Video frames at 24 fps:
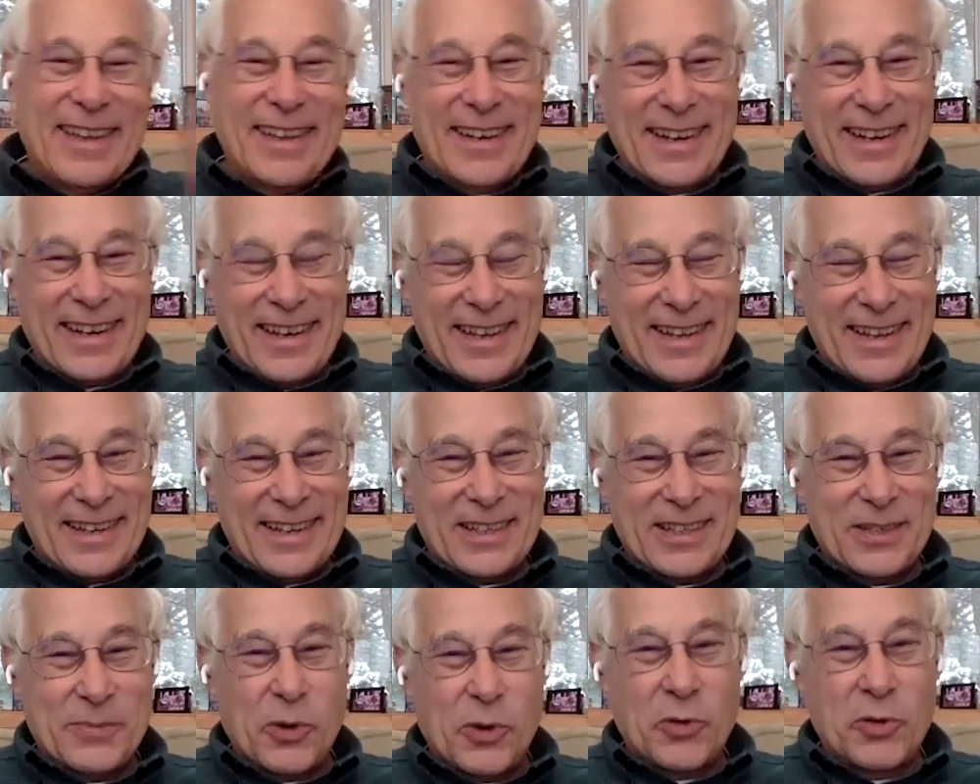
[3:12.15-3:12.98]
And
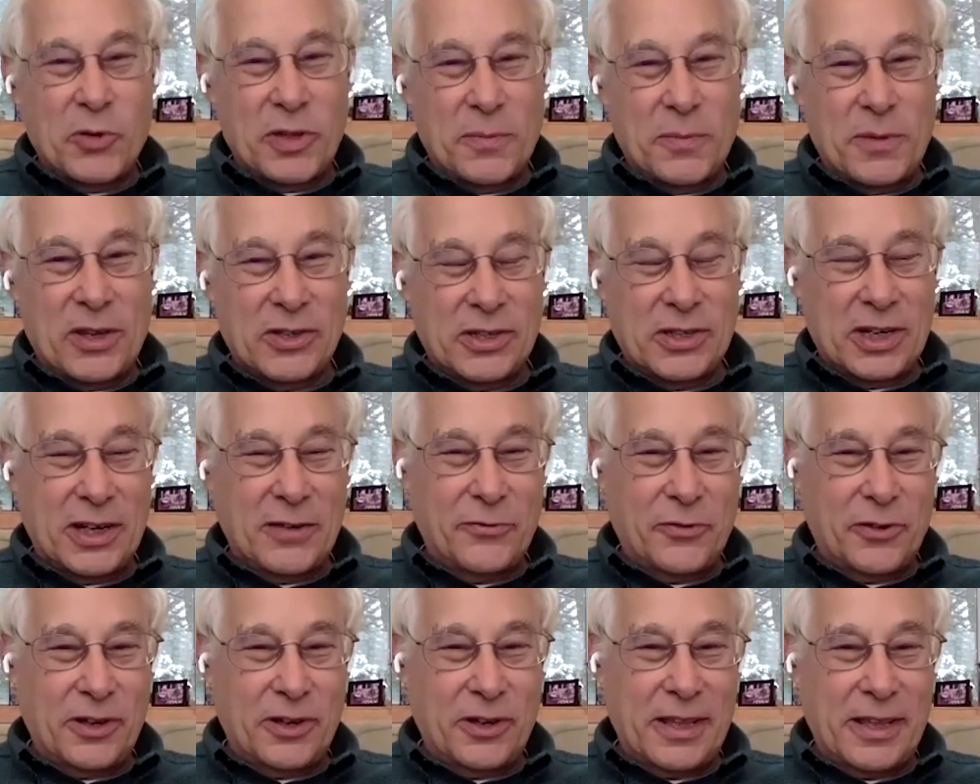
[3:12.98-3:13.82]
I spoke with him
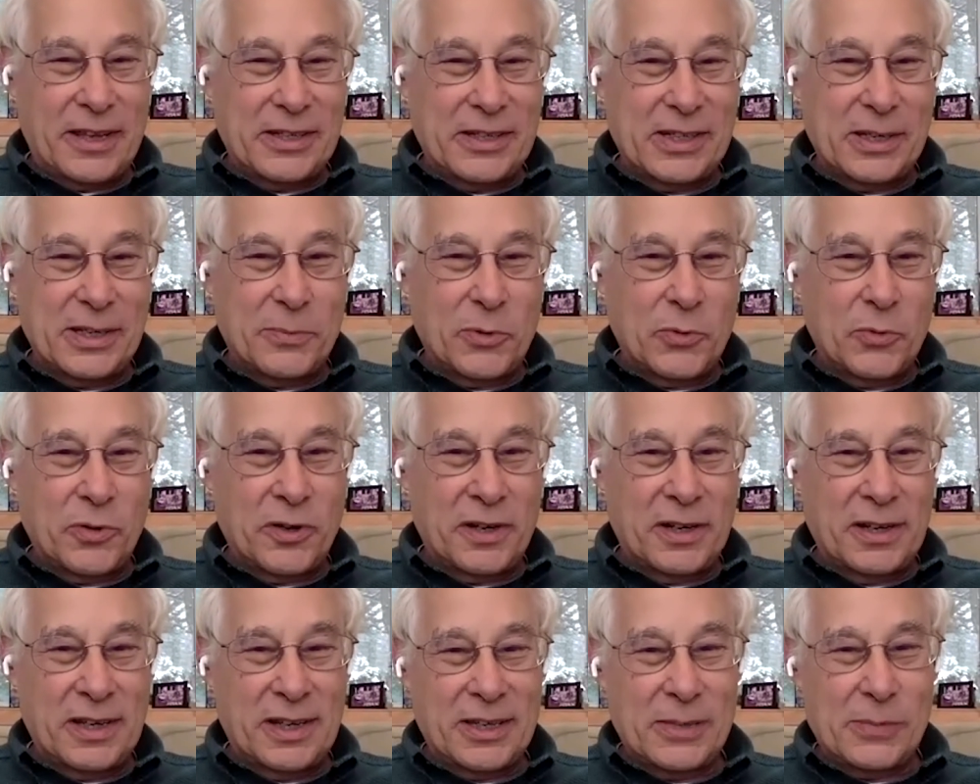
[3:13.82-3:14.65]
yesterday for class number
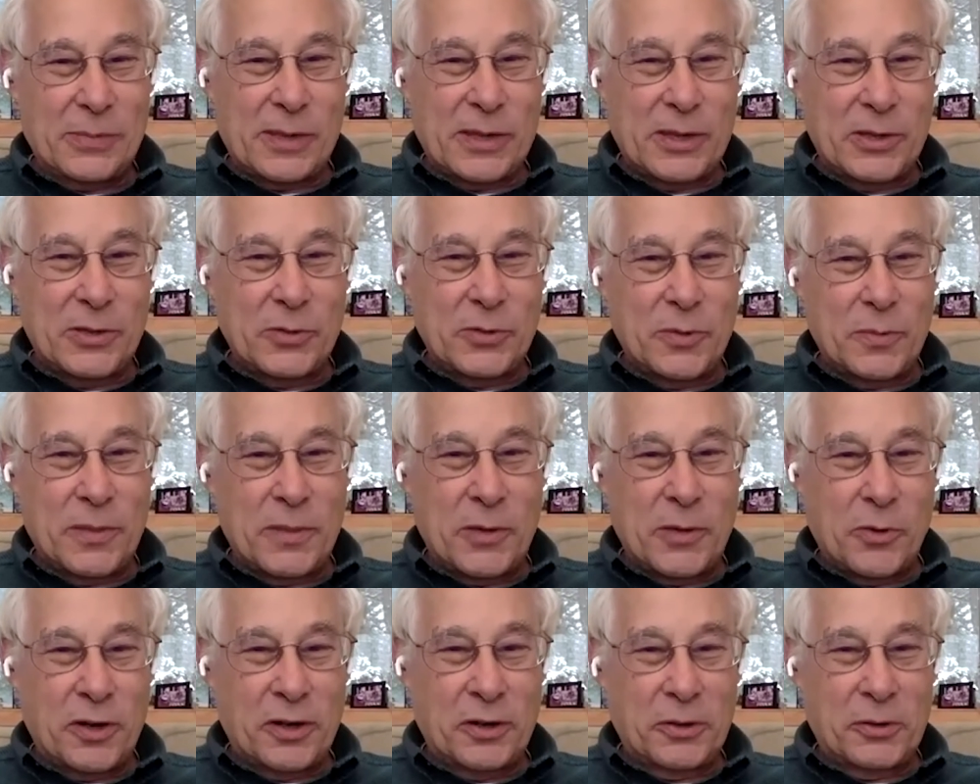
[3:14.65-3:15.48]
1 and explained to him
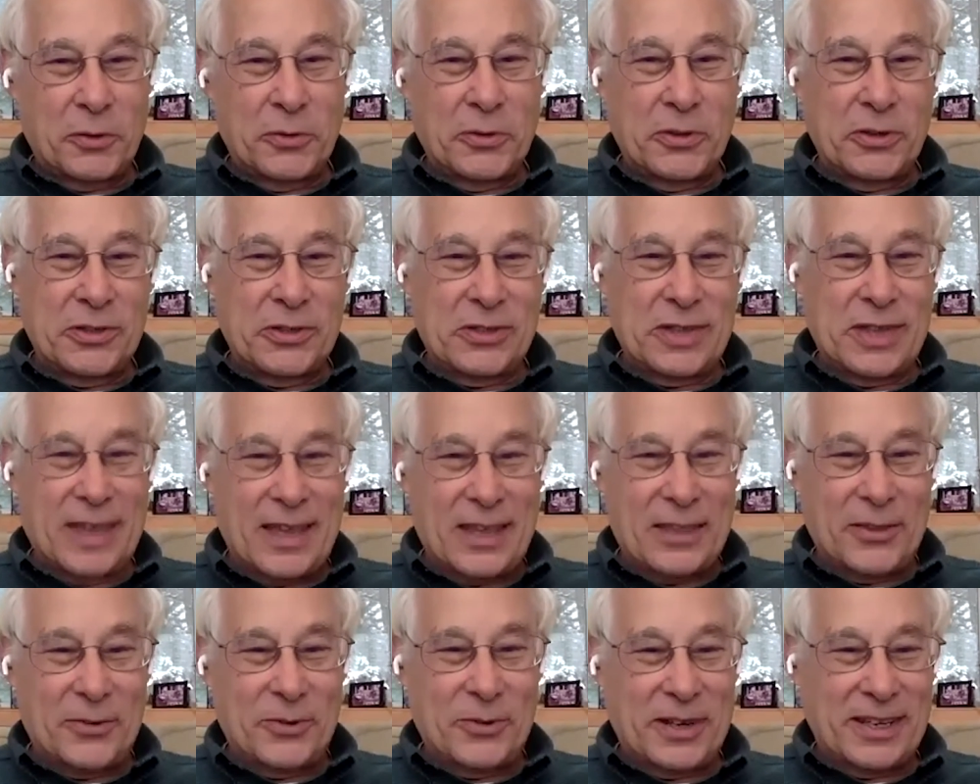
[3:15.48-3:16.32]
that we're going to learn this
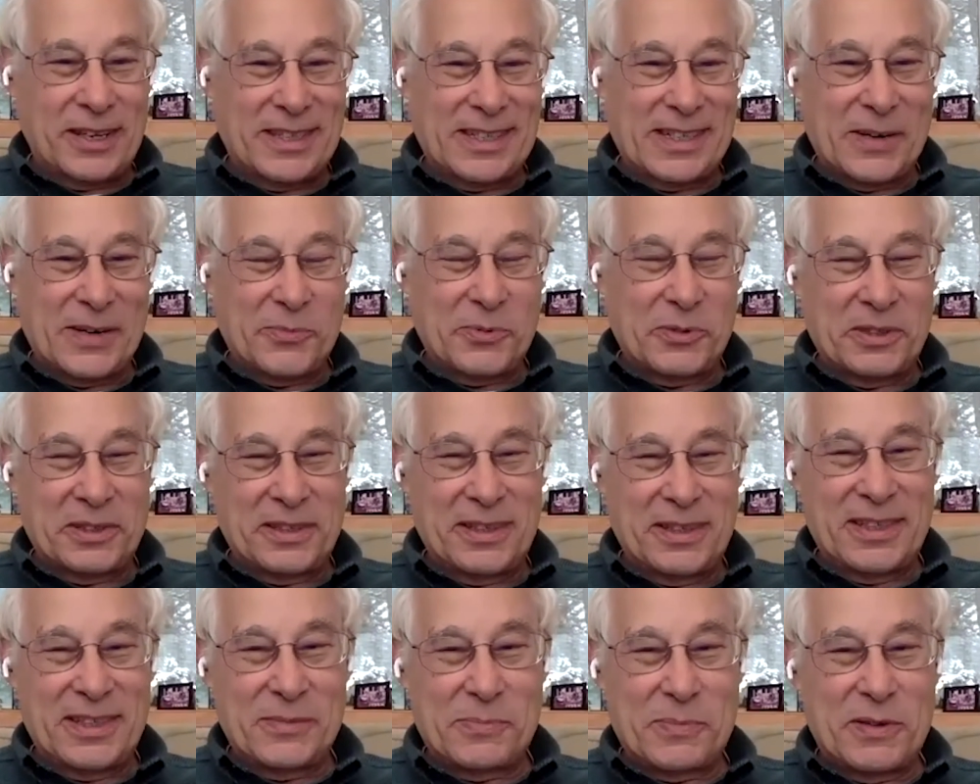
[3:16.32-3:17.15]
together and not
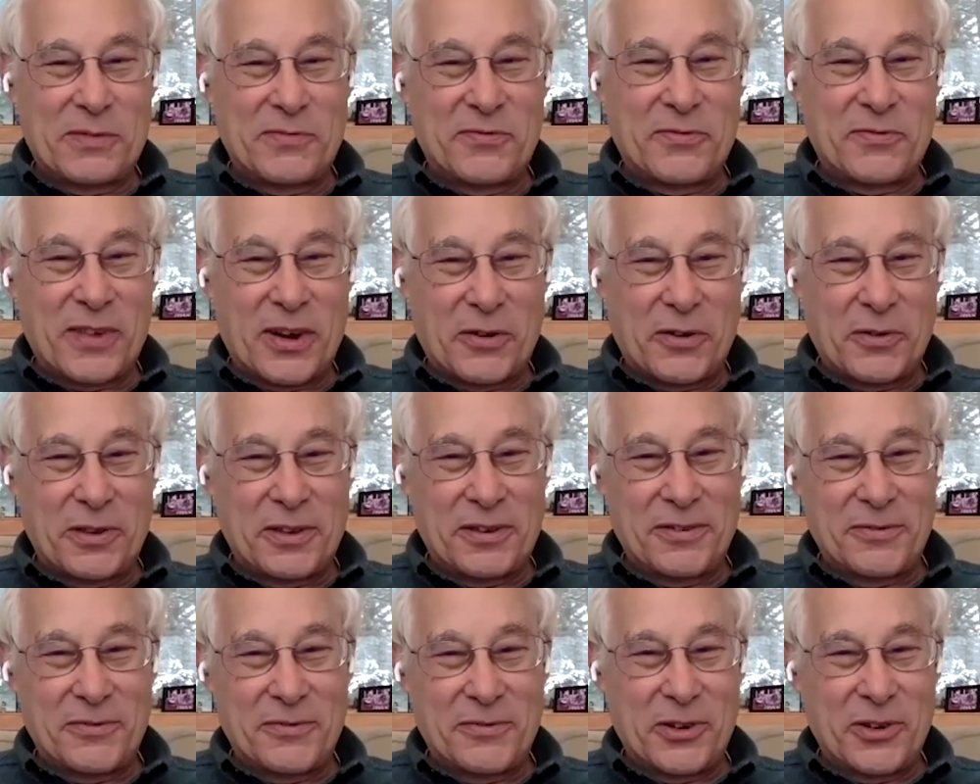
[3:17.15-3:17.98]
separately. He's been
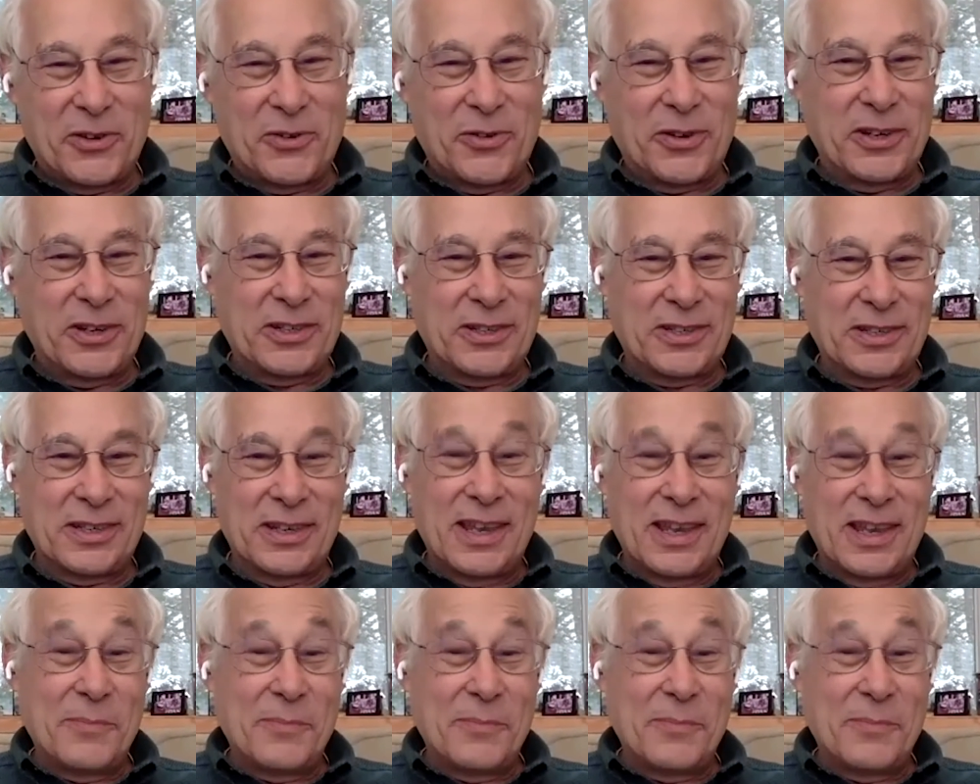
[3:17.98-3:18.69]
very, very gracious.